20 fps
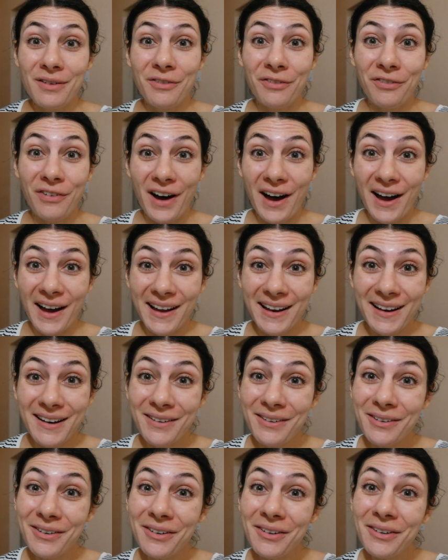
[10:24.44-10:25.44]

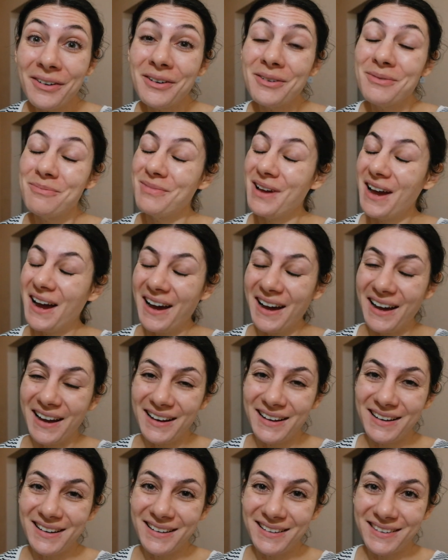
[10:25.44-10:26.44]
final
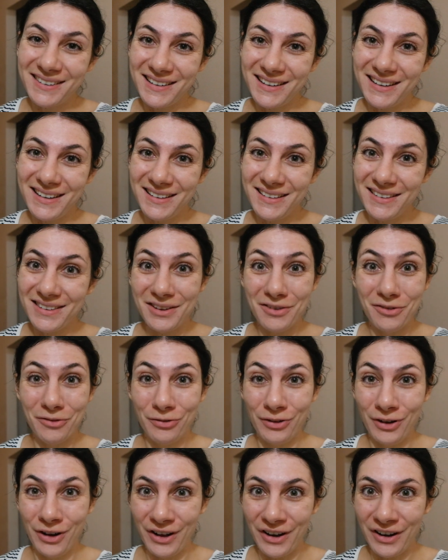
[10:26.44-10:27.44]
behind the scenes
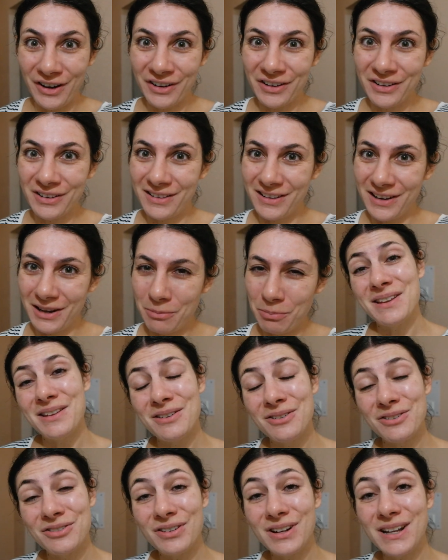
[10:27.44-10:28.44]
vlog tip.
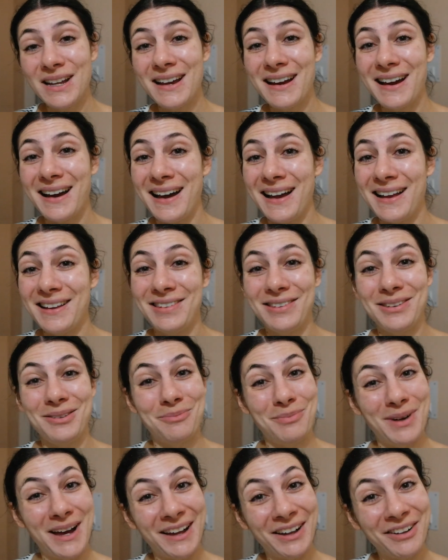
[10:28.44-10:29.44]
Usually I
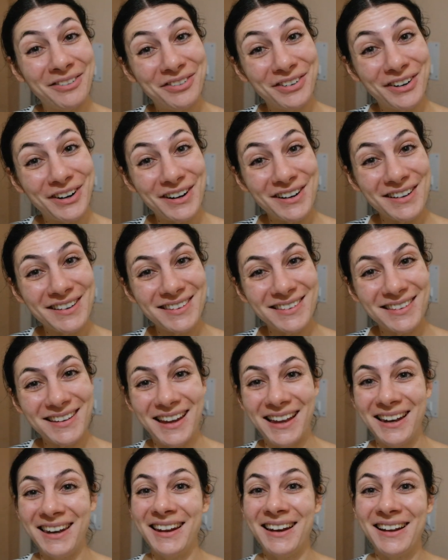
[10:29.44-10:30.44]
smile first
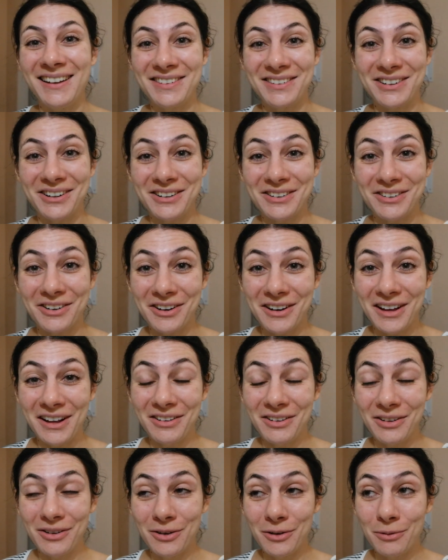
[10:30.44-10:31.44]
and then I start talking
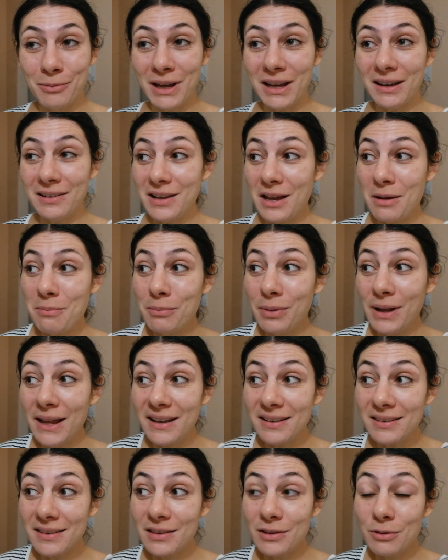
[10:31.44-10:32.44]
to you because I'm
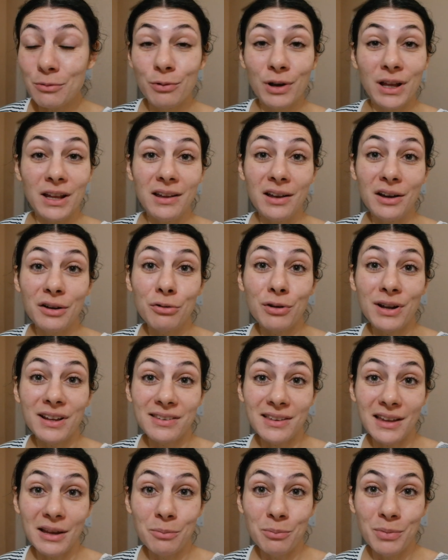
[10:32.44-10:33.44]
blessed with a
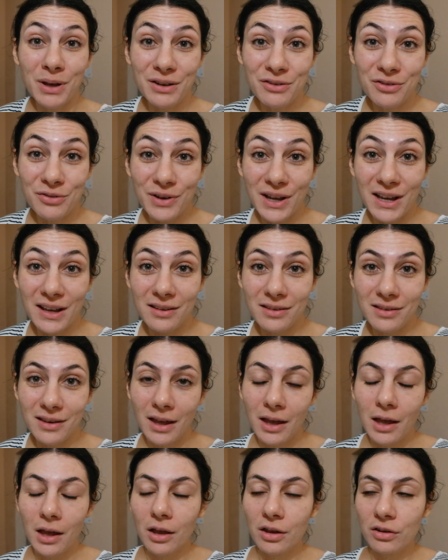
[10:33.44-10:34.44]
resting bitch face.
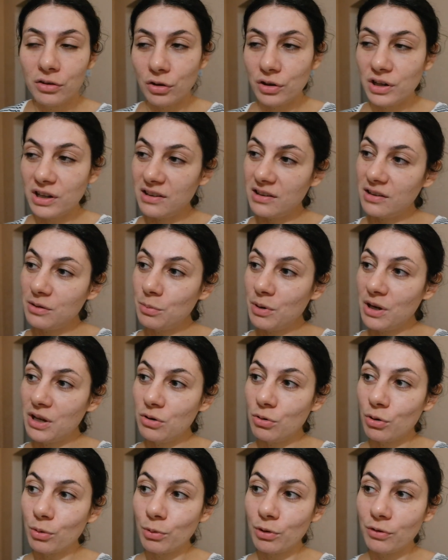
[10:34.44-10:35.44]
So this is my
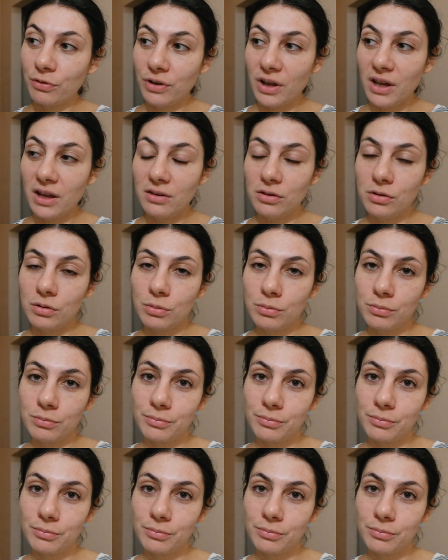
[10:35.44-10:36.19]
normal face.